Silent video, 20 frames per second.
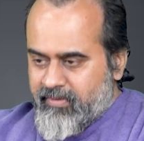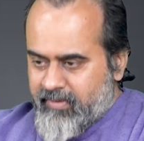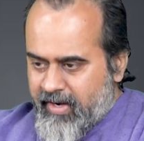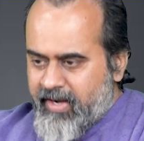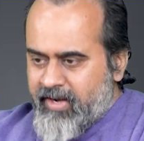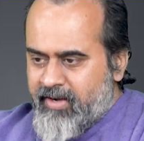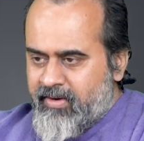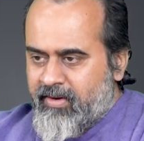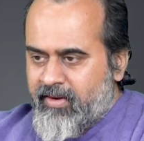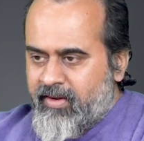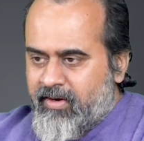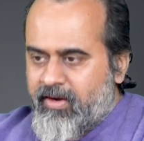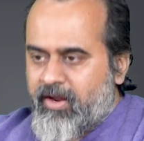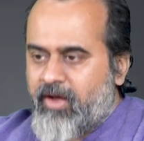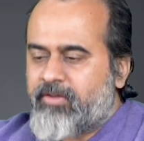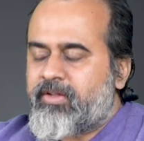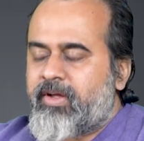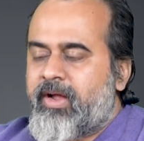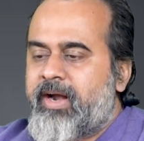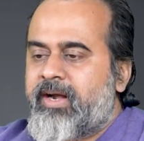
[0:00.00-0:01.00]
Right?
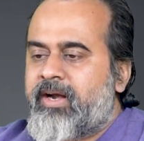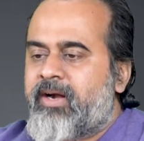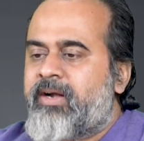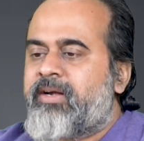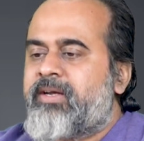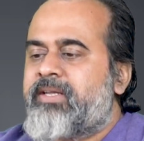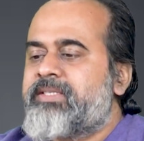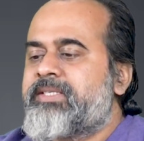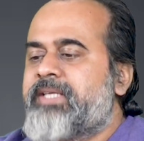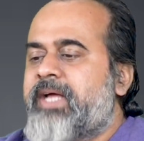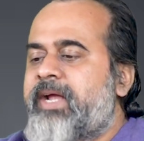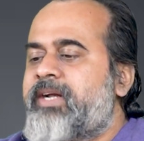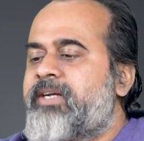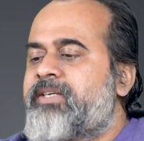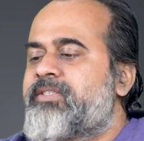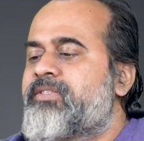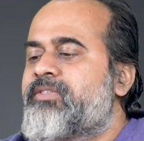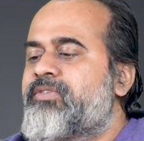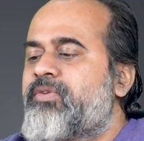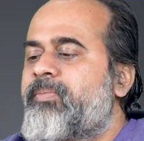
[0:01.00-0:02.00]
Now the adult
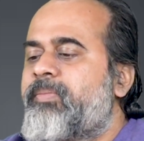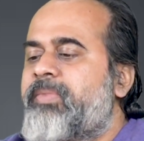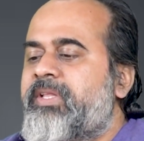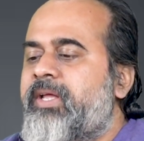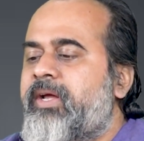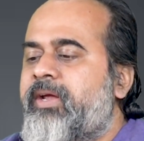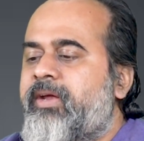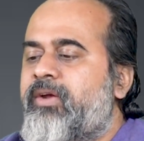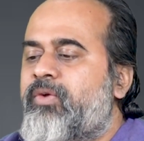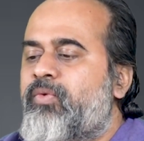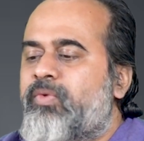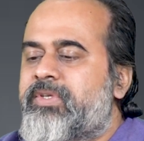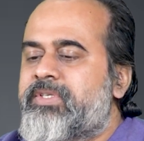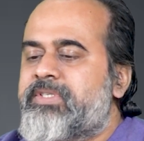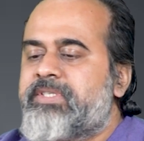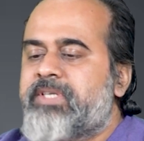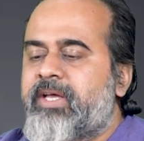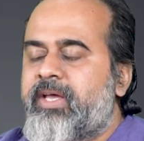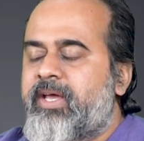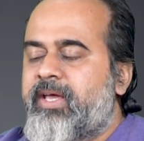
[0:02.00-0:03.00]
decides to be the kid
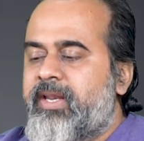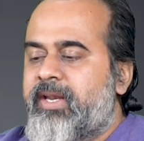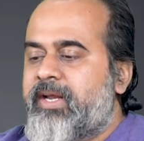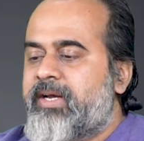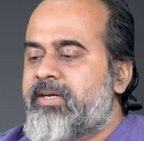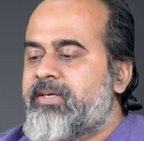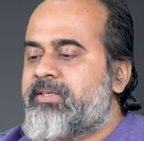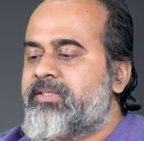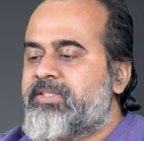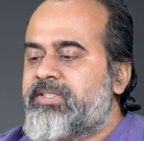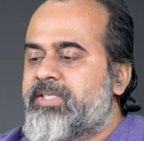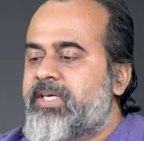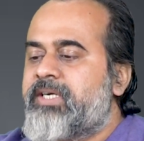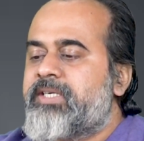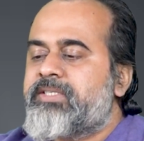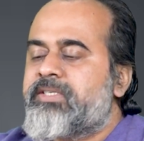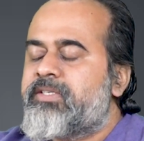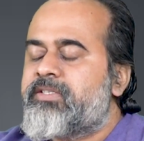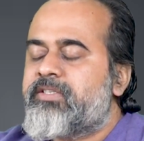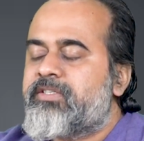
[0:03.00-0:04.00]
once again and
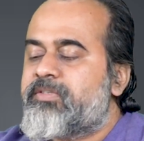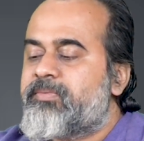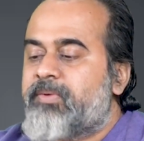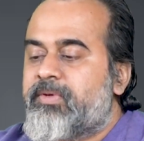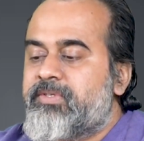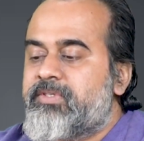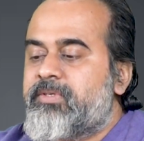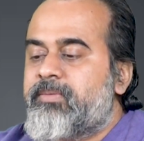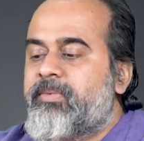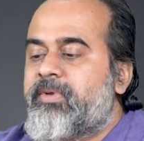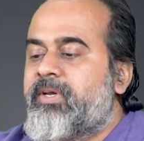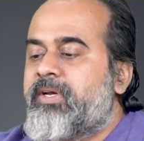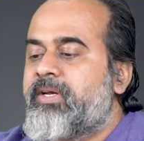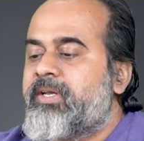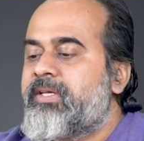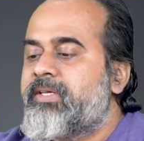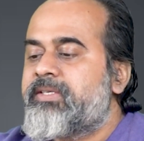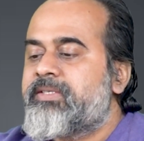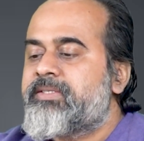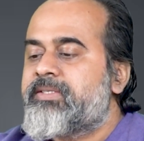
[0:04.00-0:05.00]
sheds his
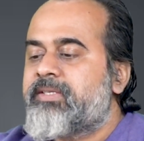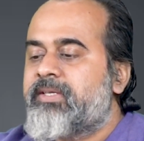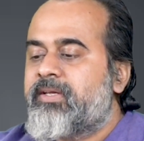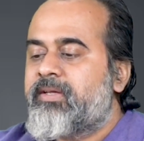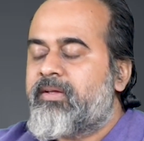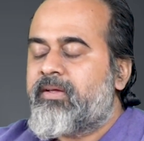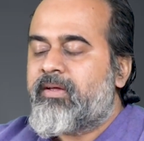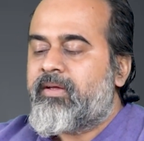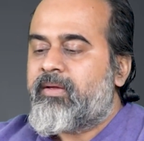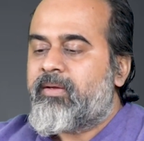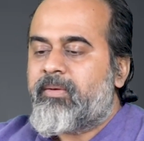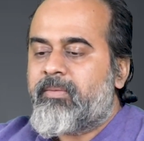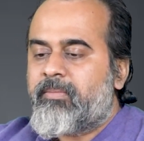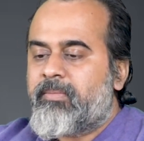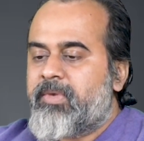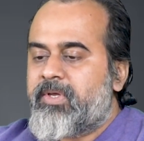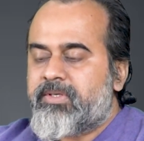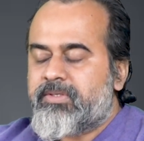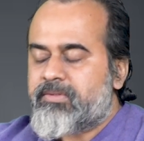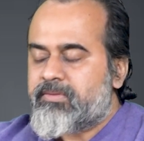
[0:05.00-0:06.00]
responsibilities.
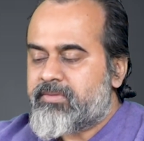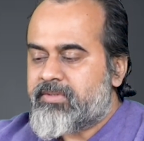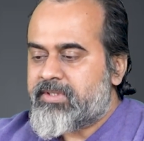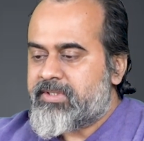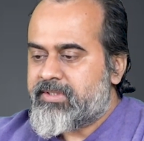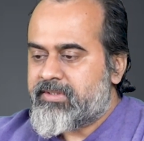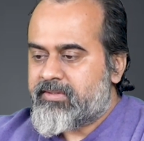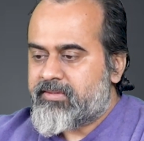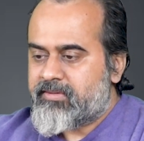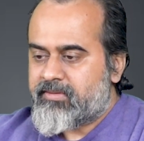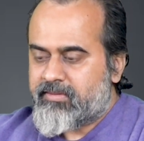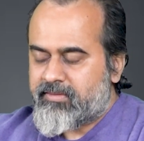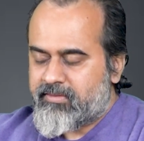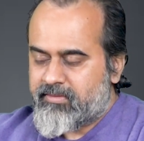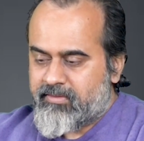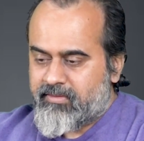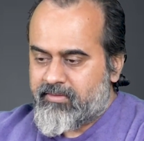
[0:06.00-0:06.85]
Makes no sense.